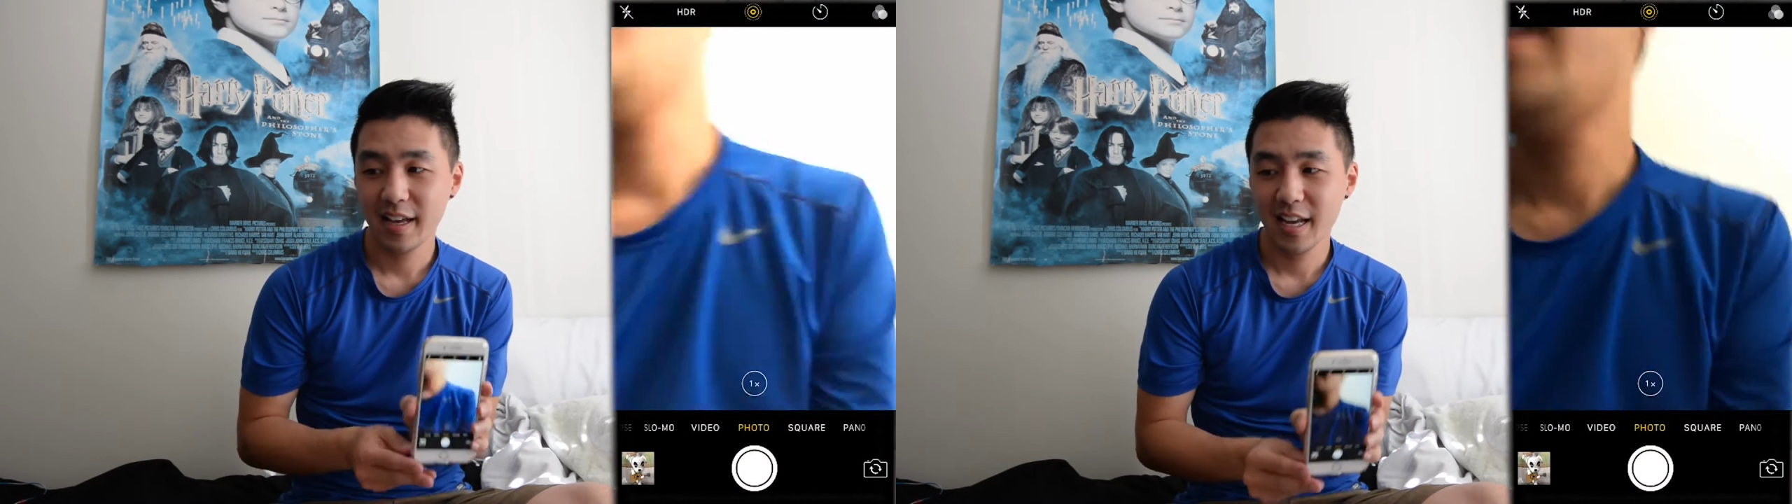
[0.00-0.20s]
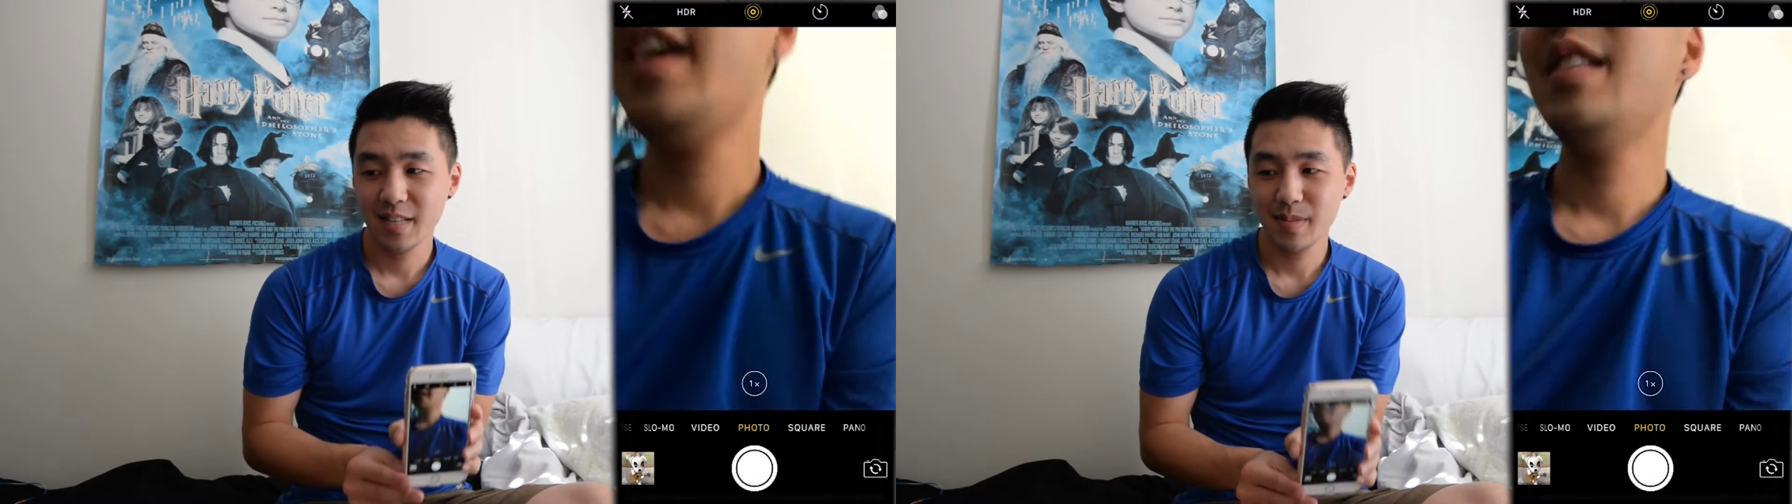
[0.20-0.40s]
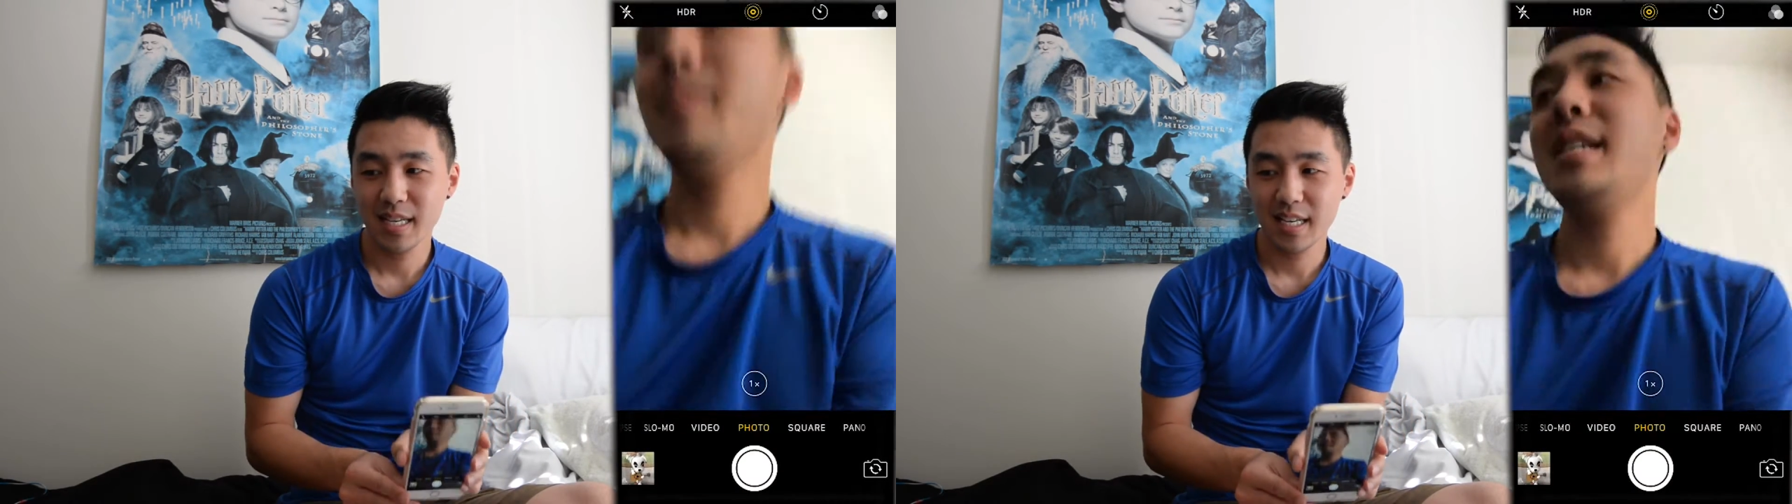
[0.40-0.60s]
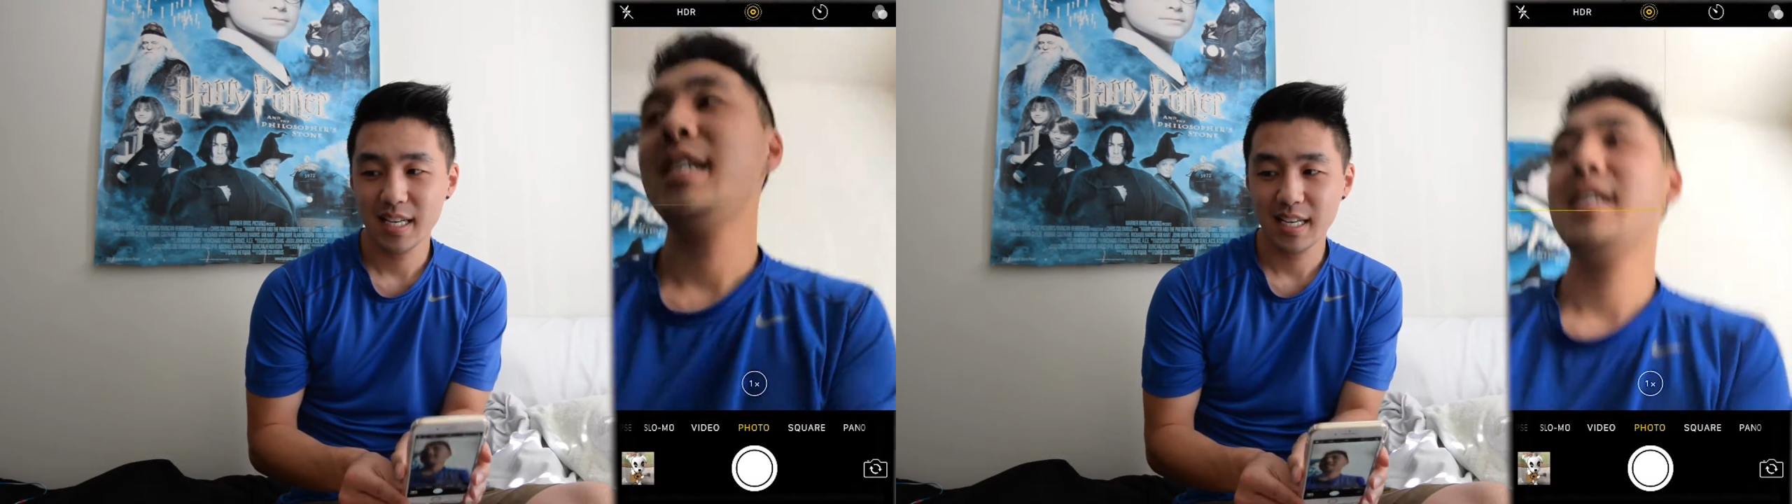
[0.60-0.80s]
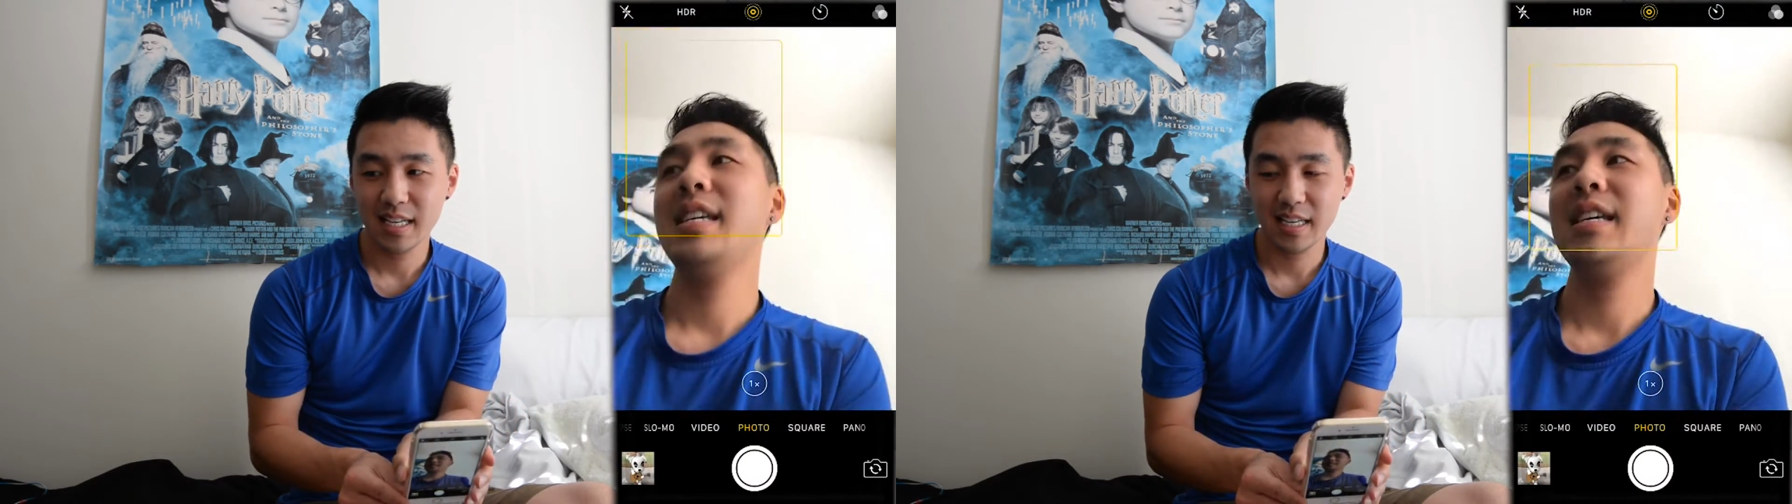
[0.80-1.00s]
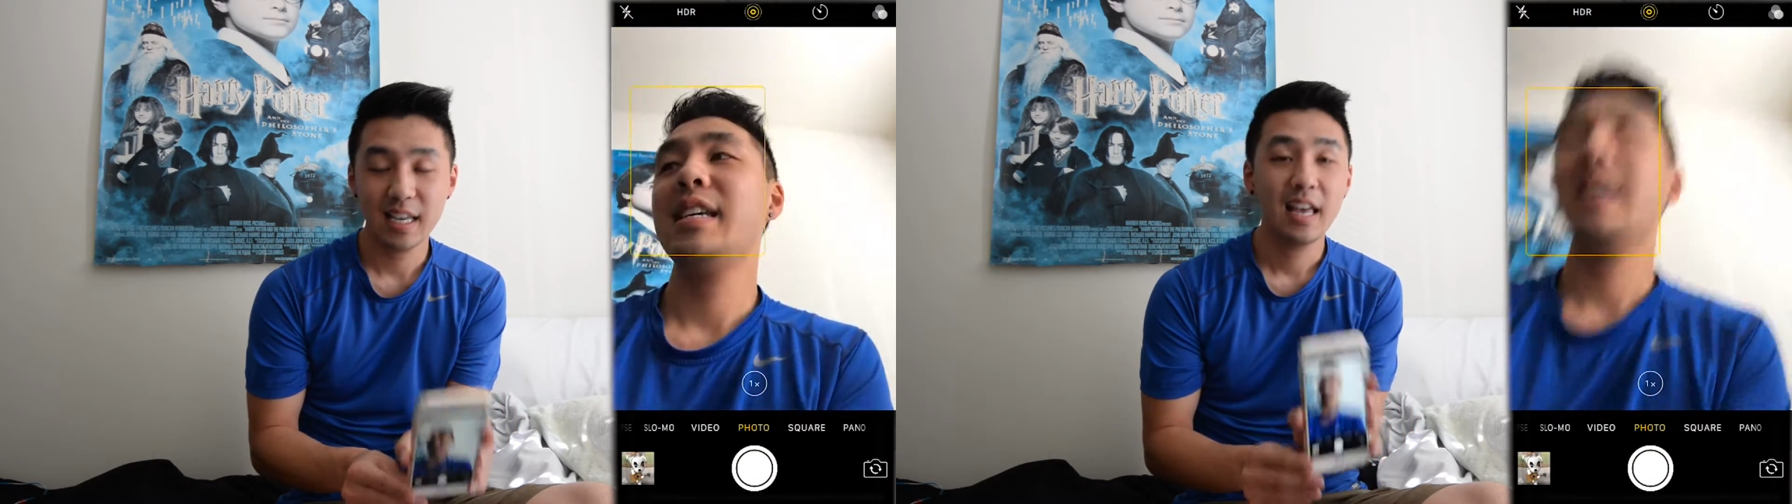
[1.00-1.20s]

hate me!